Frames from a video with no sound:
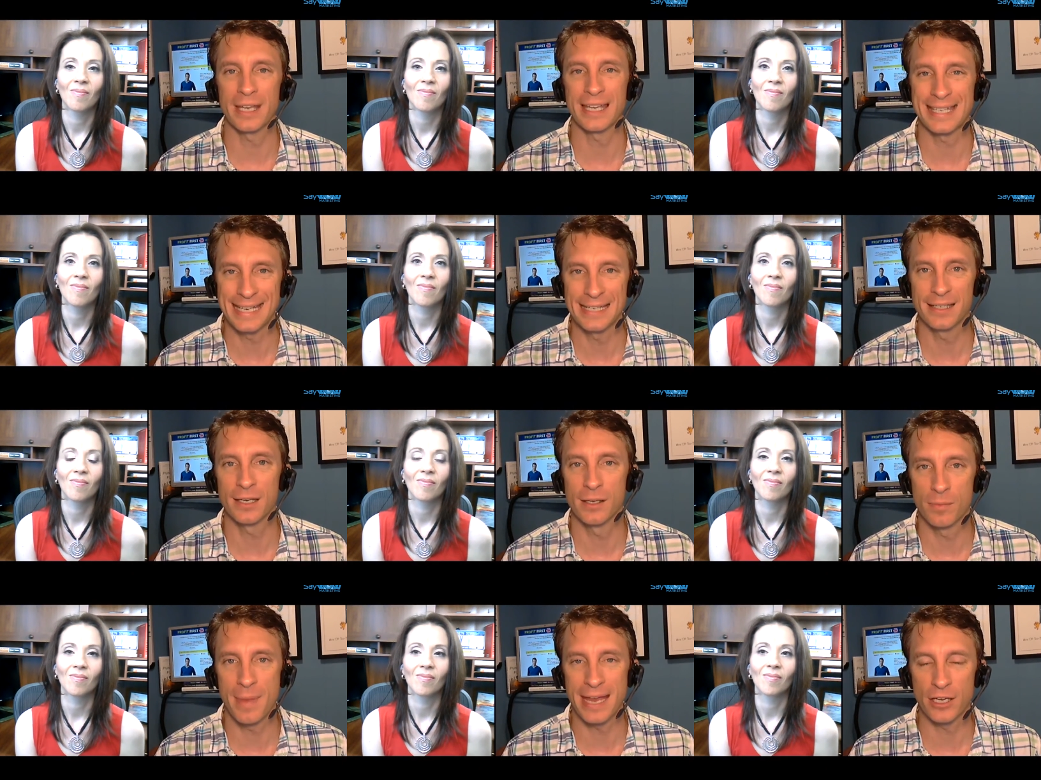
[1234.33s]
Speaker 1: what you need to
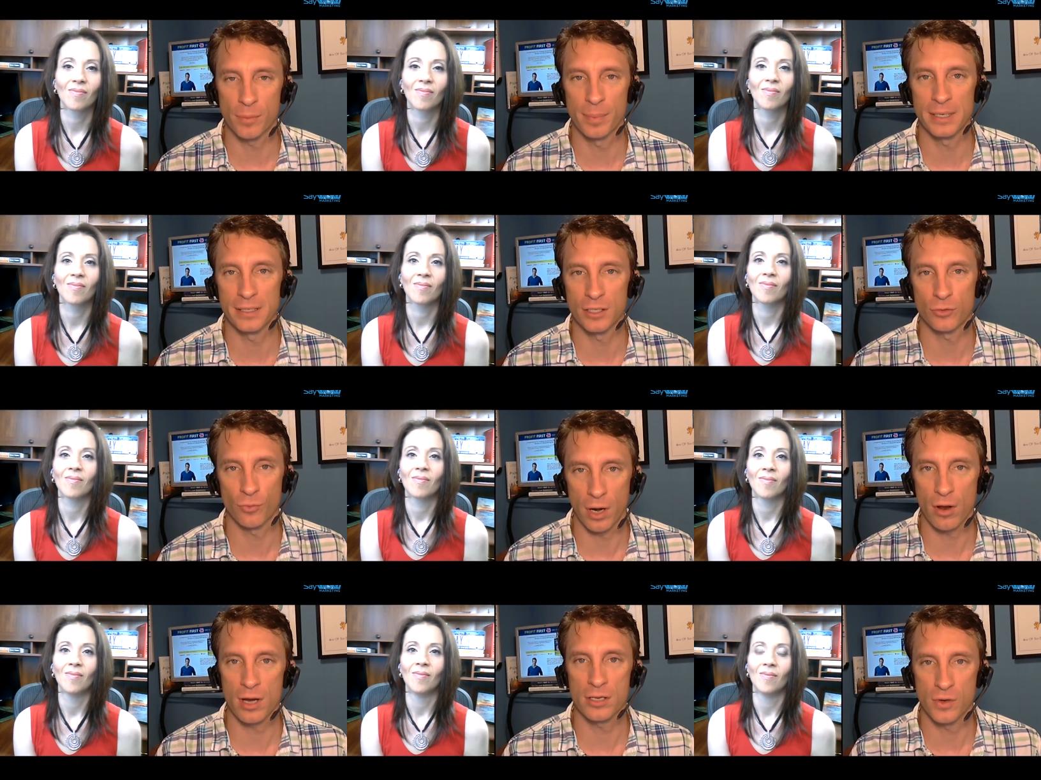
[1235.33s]
make your business
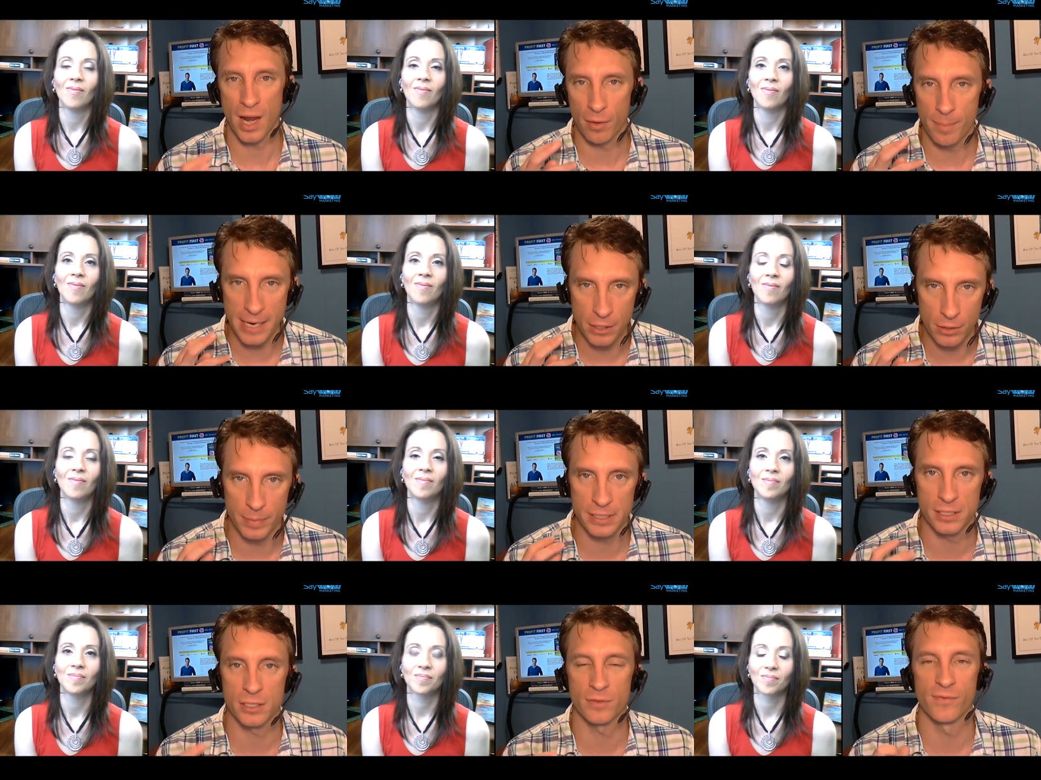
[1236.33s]
run on. You got to make your
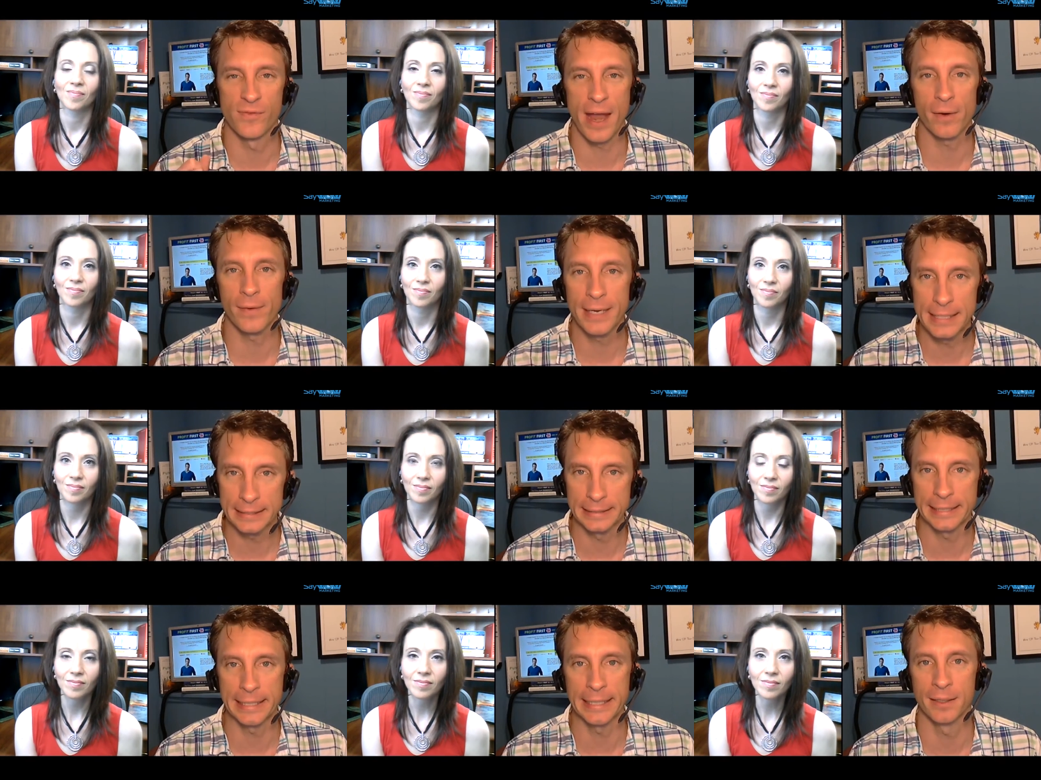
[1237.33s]
business very
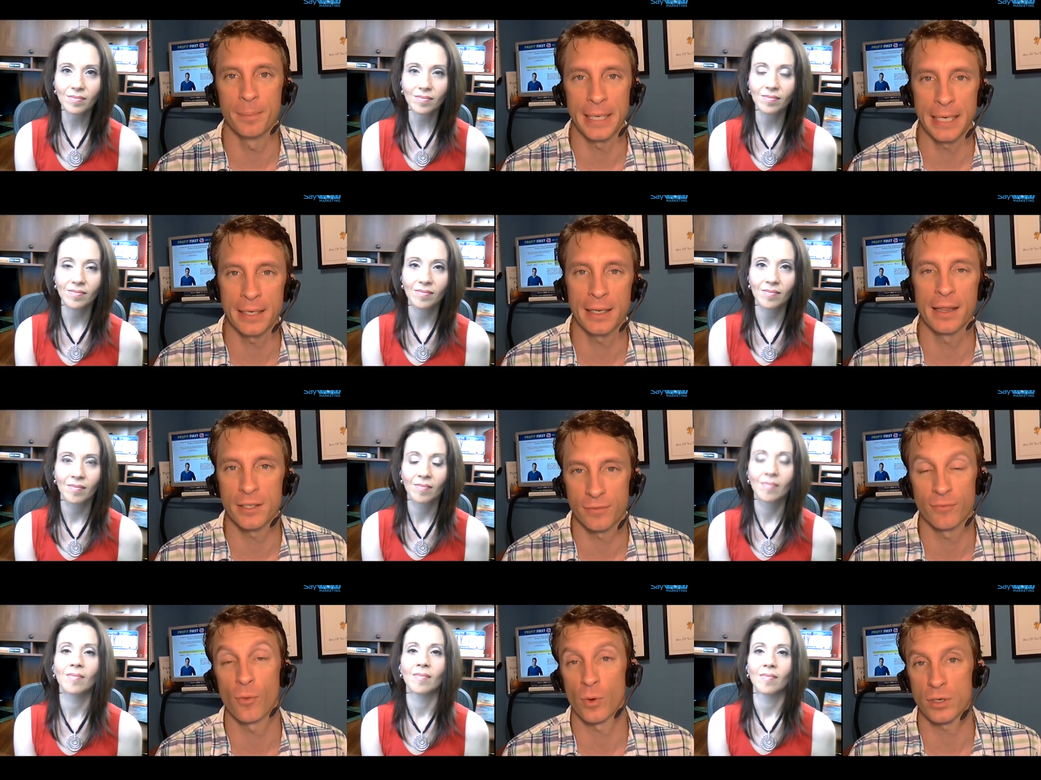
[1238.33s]
lean and mean, and
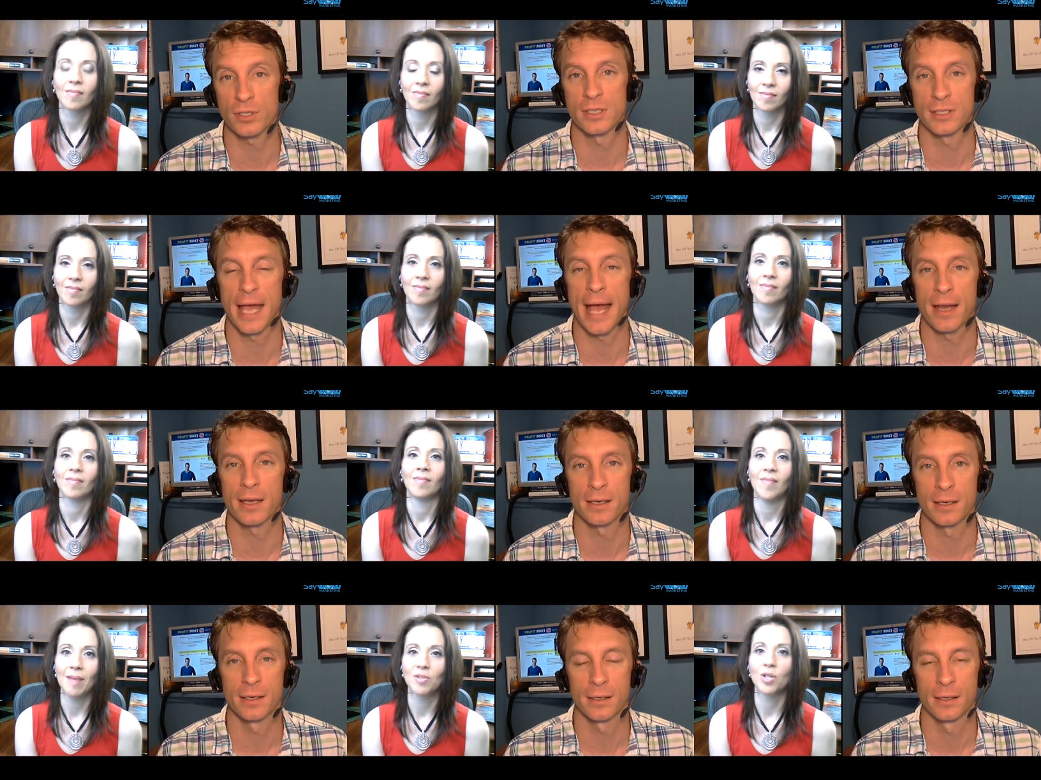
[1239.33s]
this forces that.
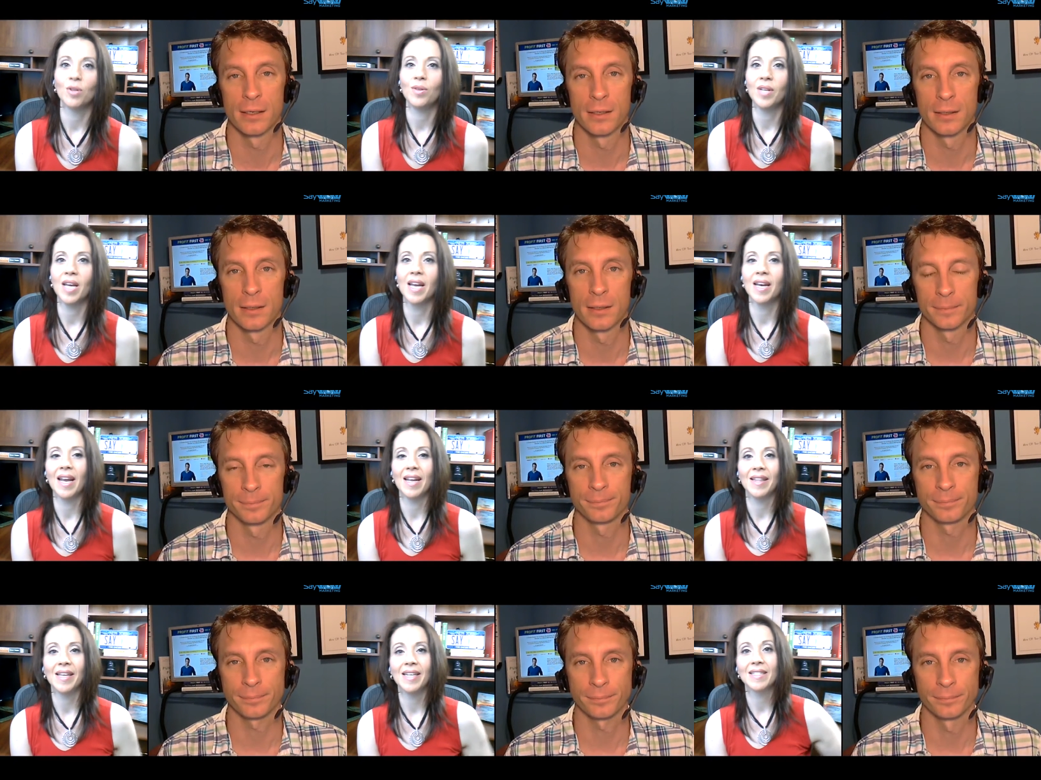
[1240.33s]
Speaker 2: Absolutely. And, and
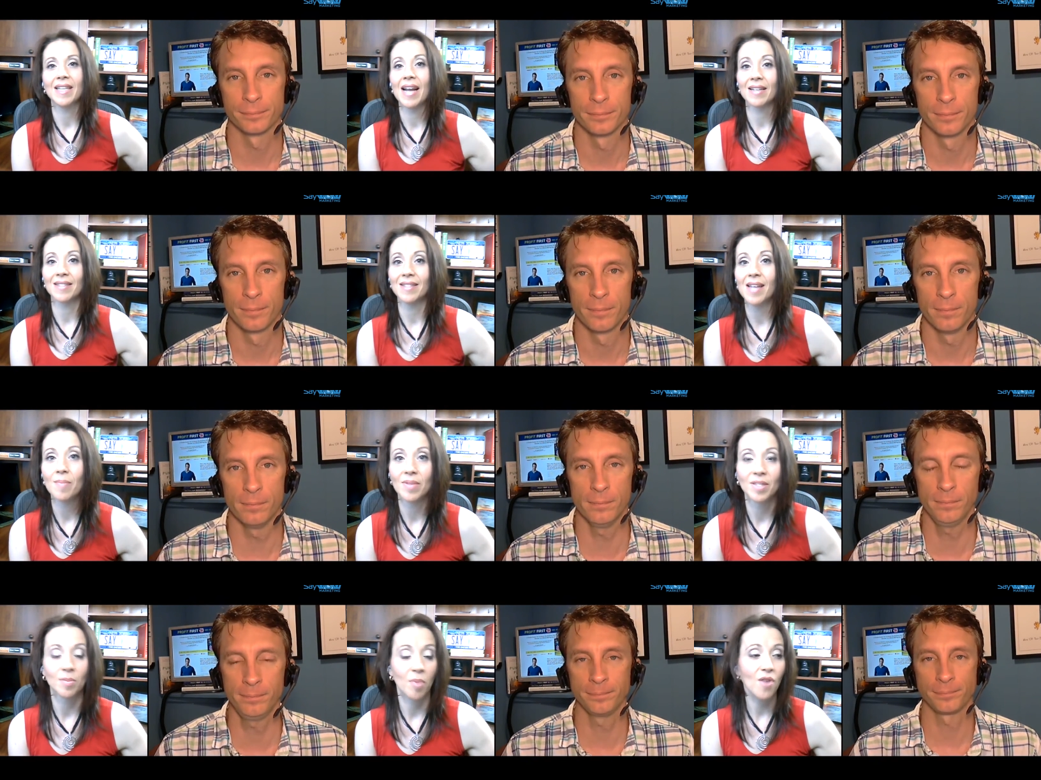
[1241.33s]
I think it's the next step.
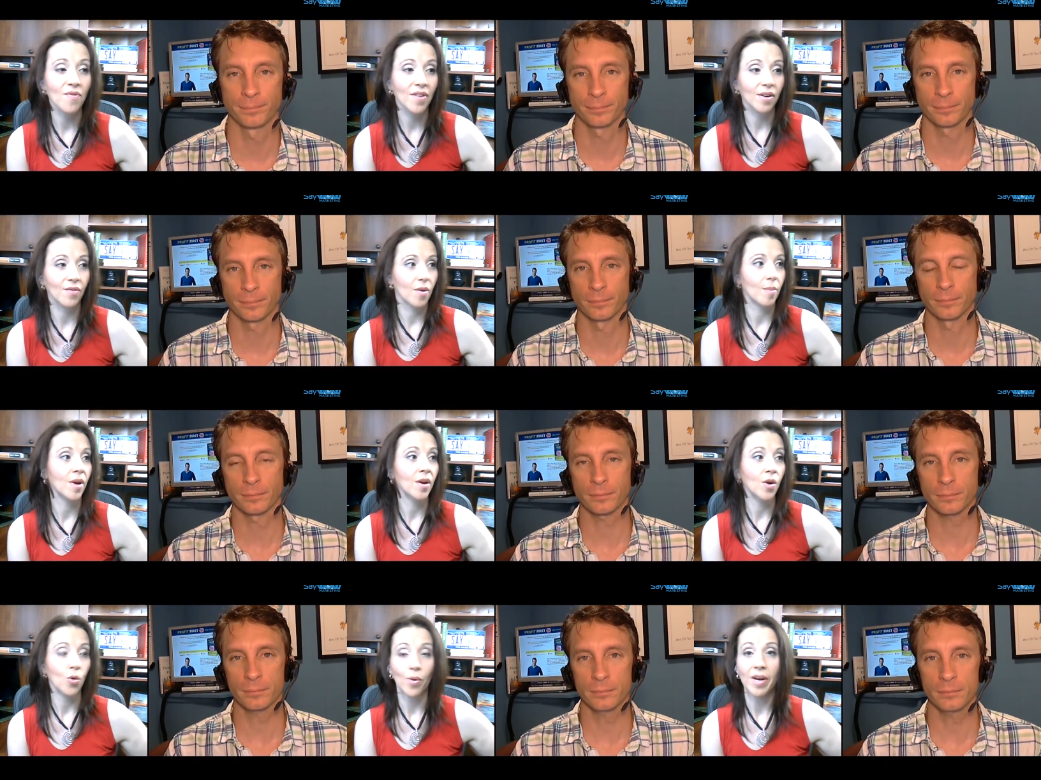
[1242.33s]
It's perfect from
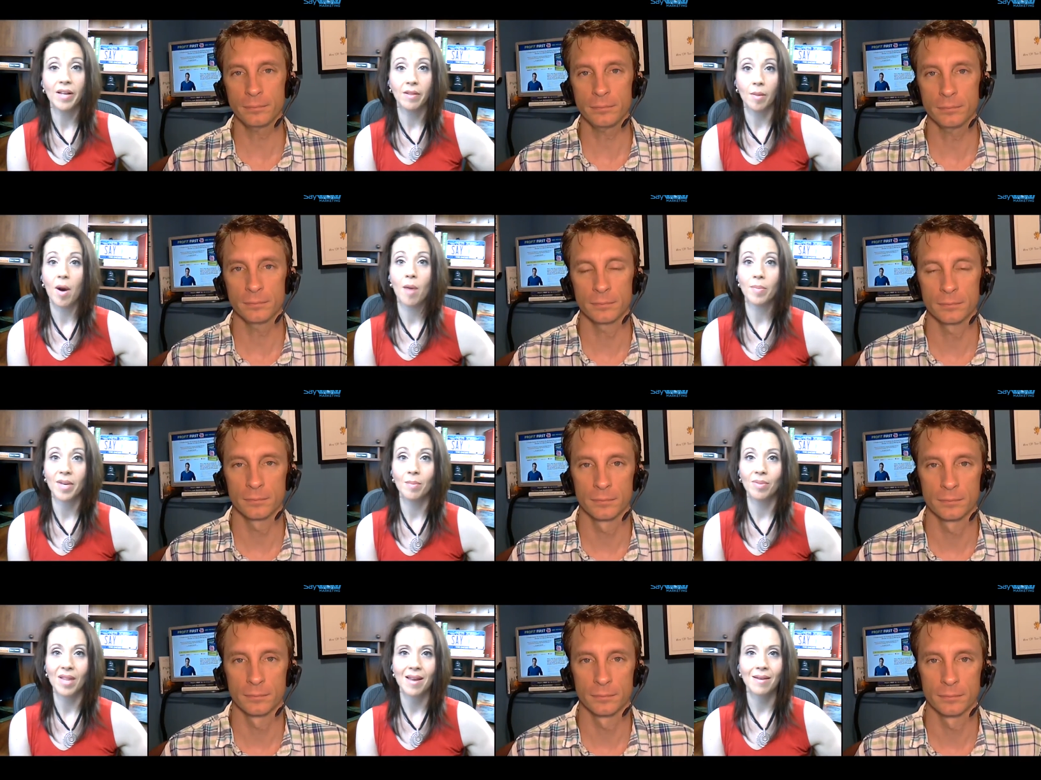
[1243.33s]
reading the
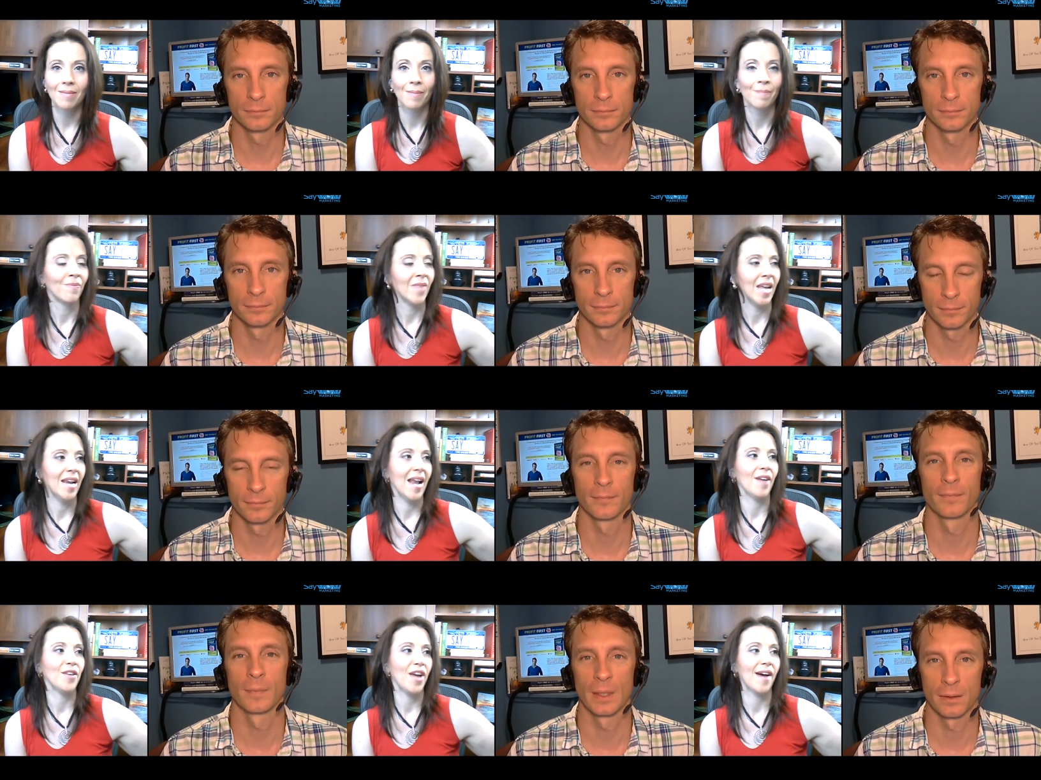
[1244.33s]
pumpkin plan and
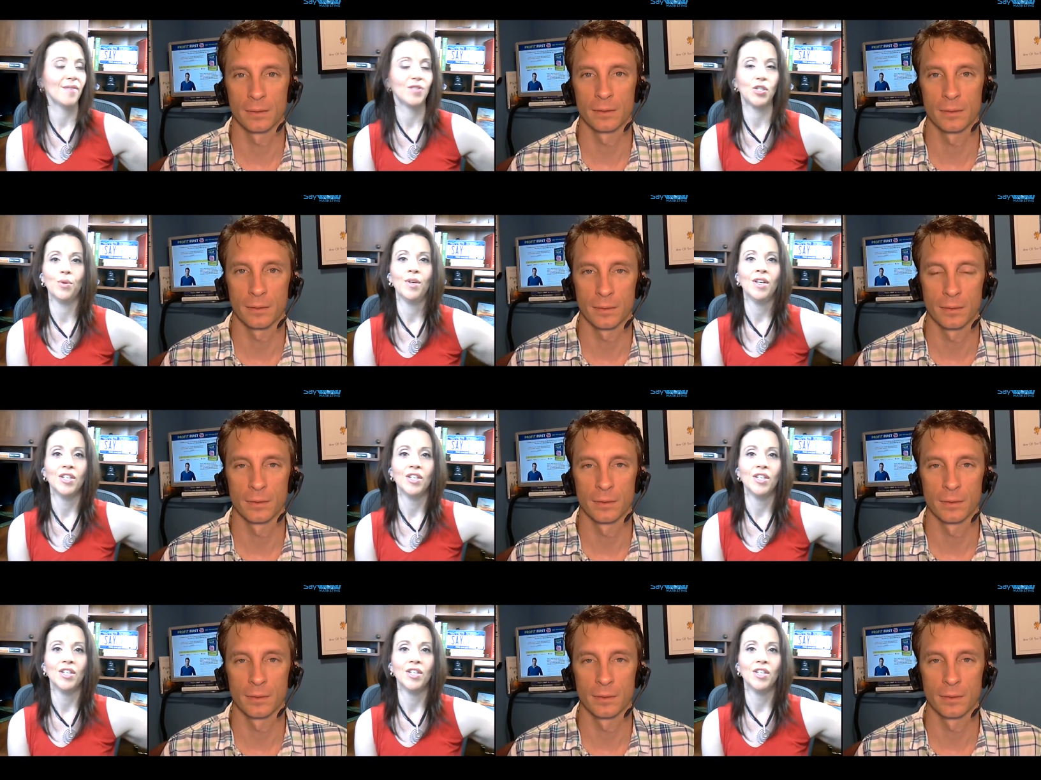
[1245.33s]
how you have to